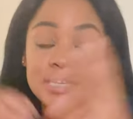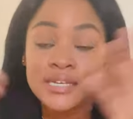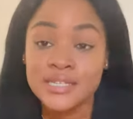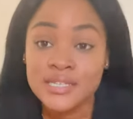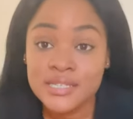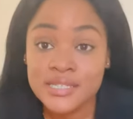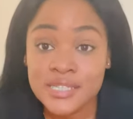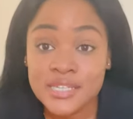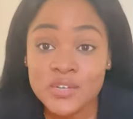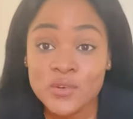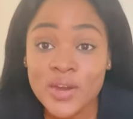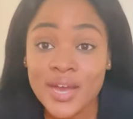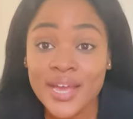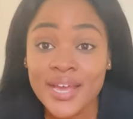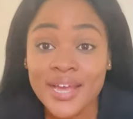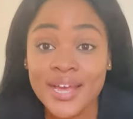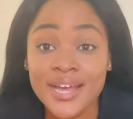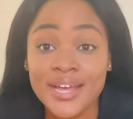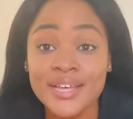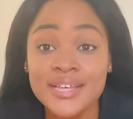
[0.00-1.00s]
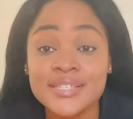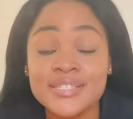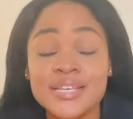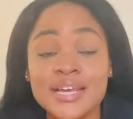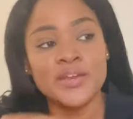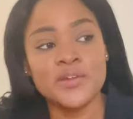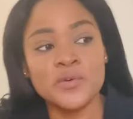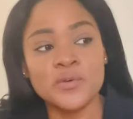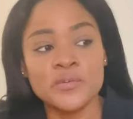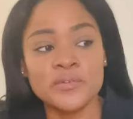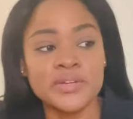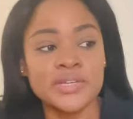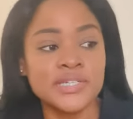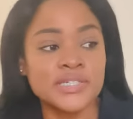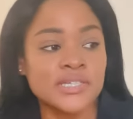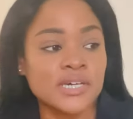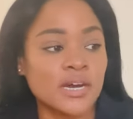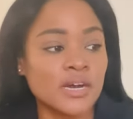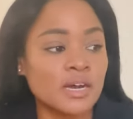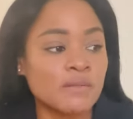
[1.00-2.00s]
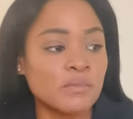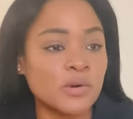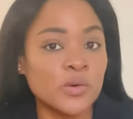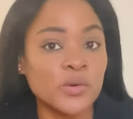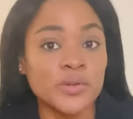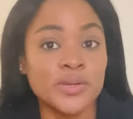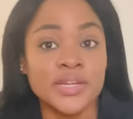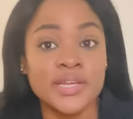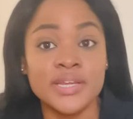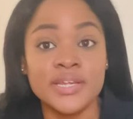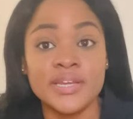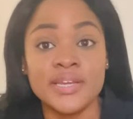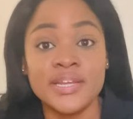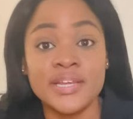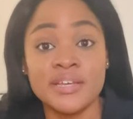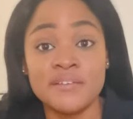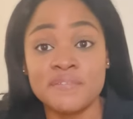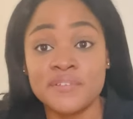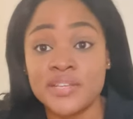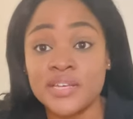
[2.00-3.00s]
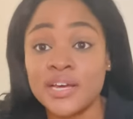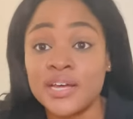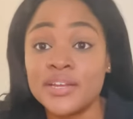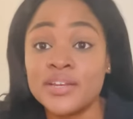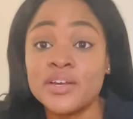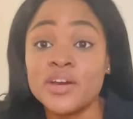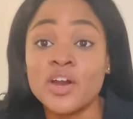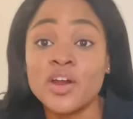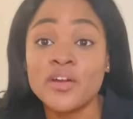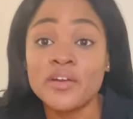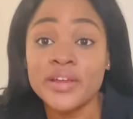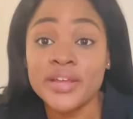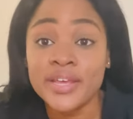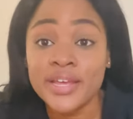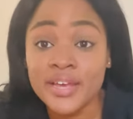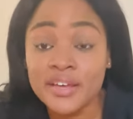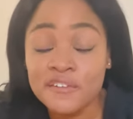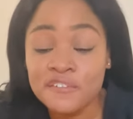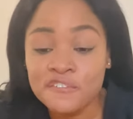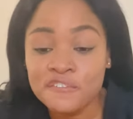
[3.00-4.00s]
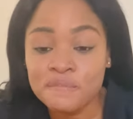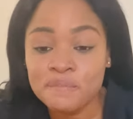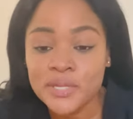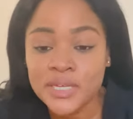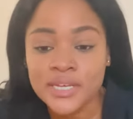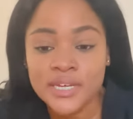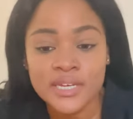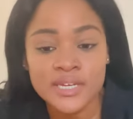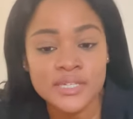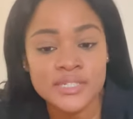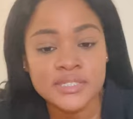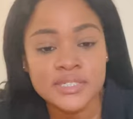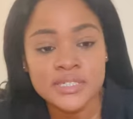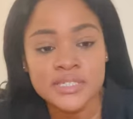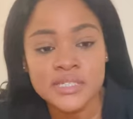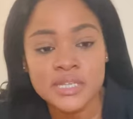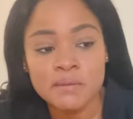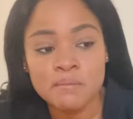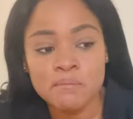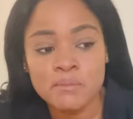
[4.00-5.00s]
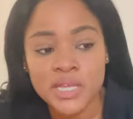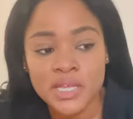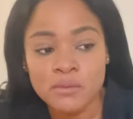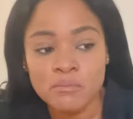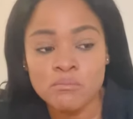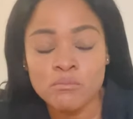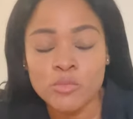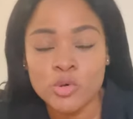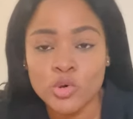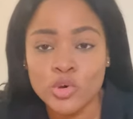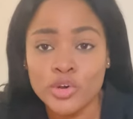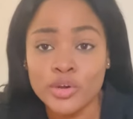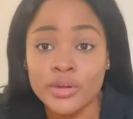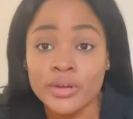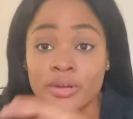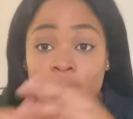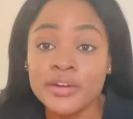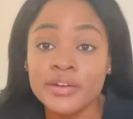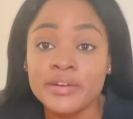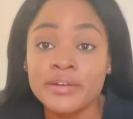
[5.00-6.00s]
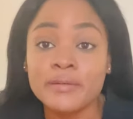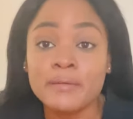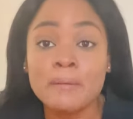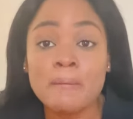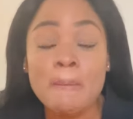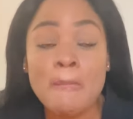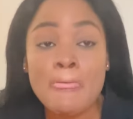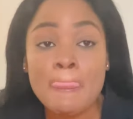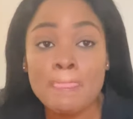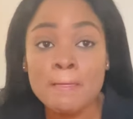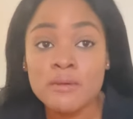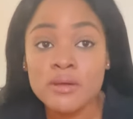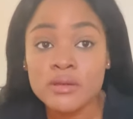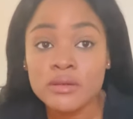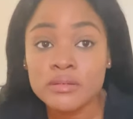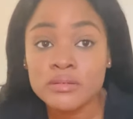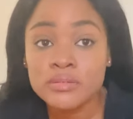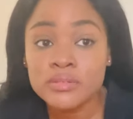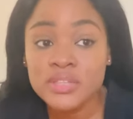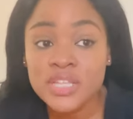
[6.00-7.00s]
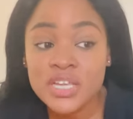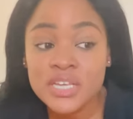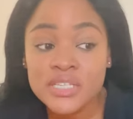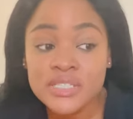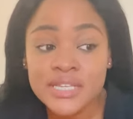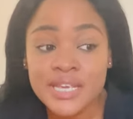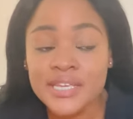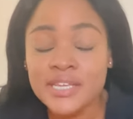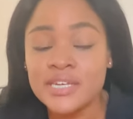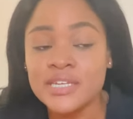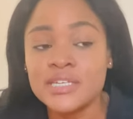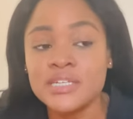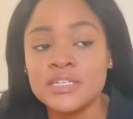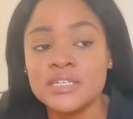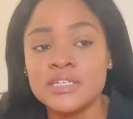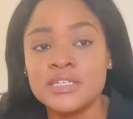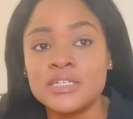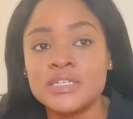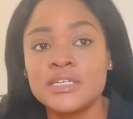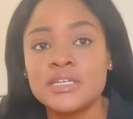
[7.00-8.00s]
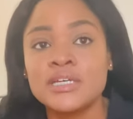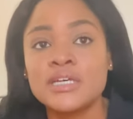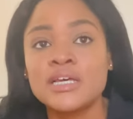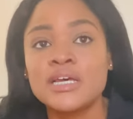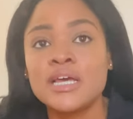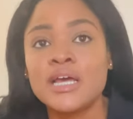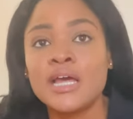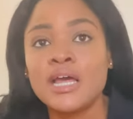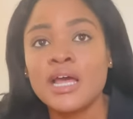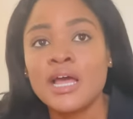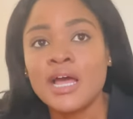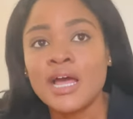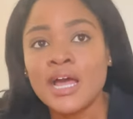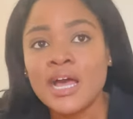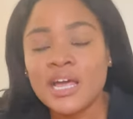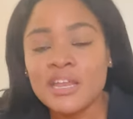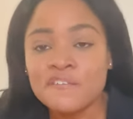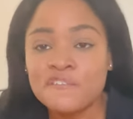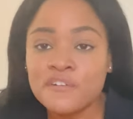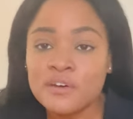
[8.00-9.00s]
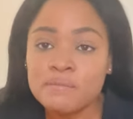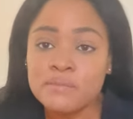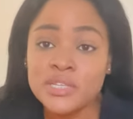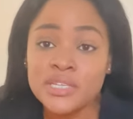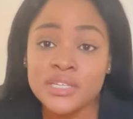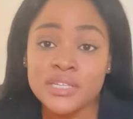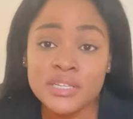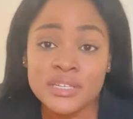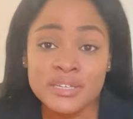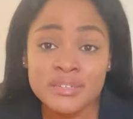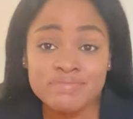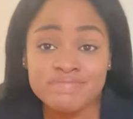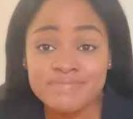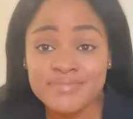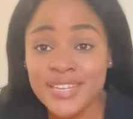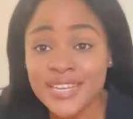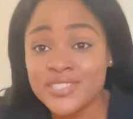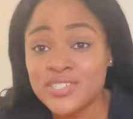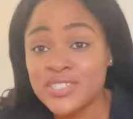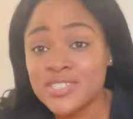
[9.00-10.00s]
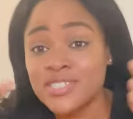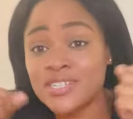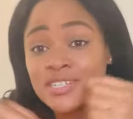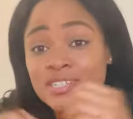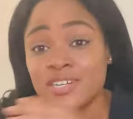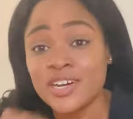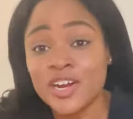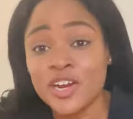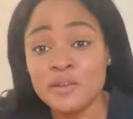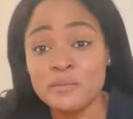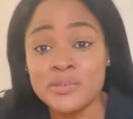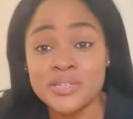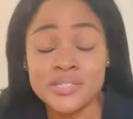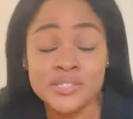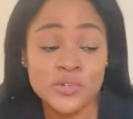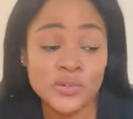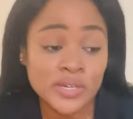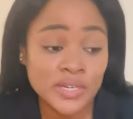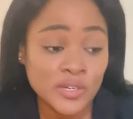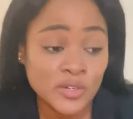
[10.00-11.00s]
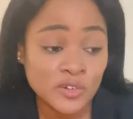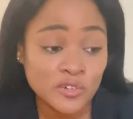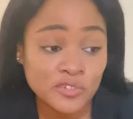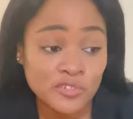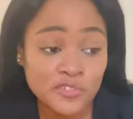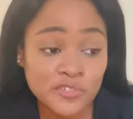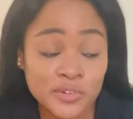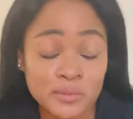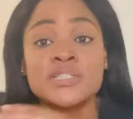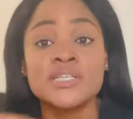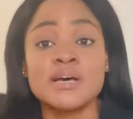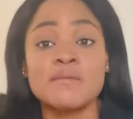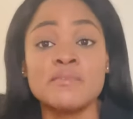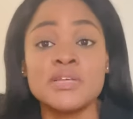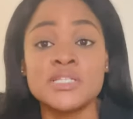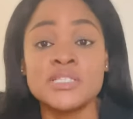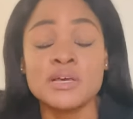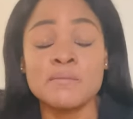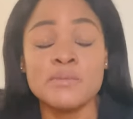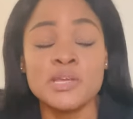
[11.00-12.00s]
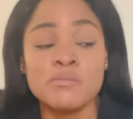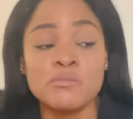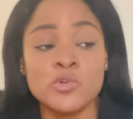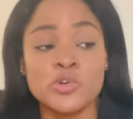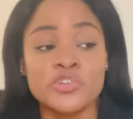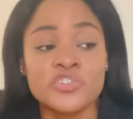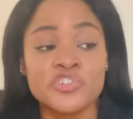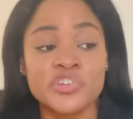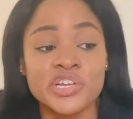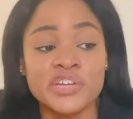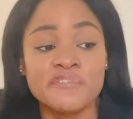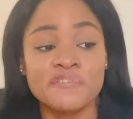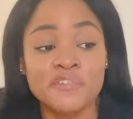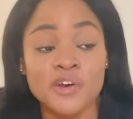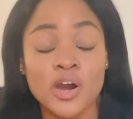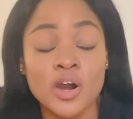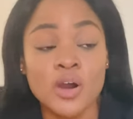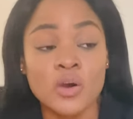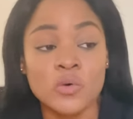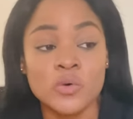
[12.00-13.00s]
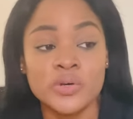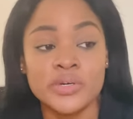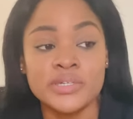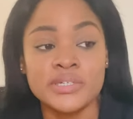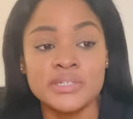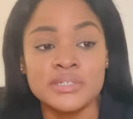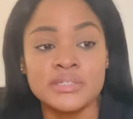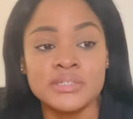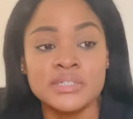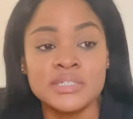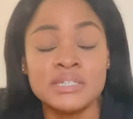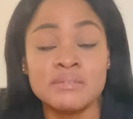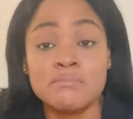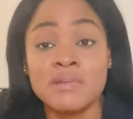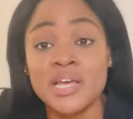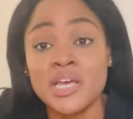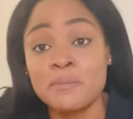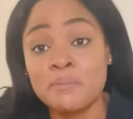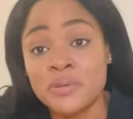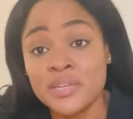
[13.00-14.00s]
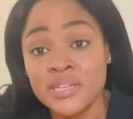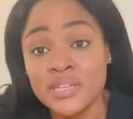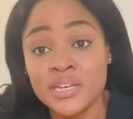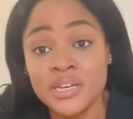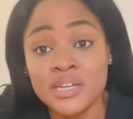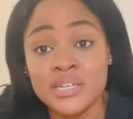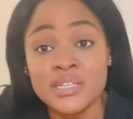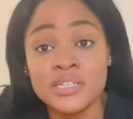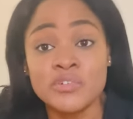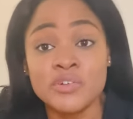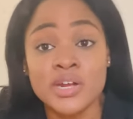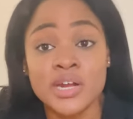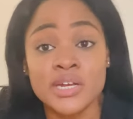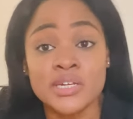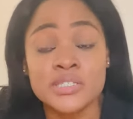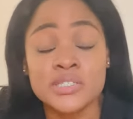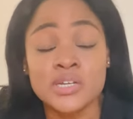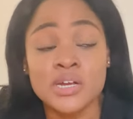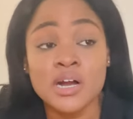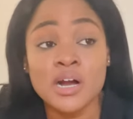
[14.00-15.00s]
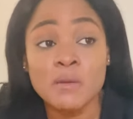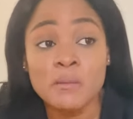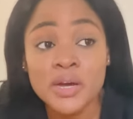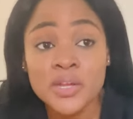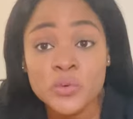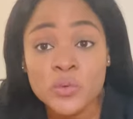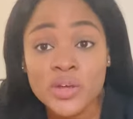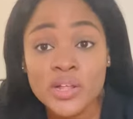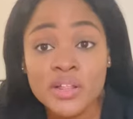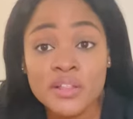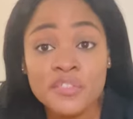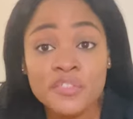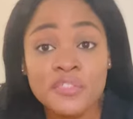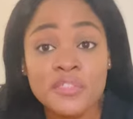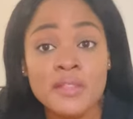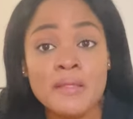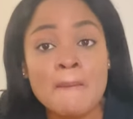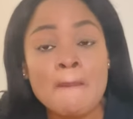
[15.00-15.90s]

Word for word: You see why guys, I don't really talk about the Navy and the RAF because it's a bit more things that you need. And for me, I just think the army is good enough. It's a, it's a bit more straightforward, in my opinion, in regards to Commonwealth.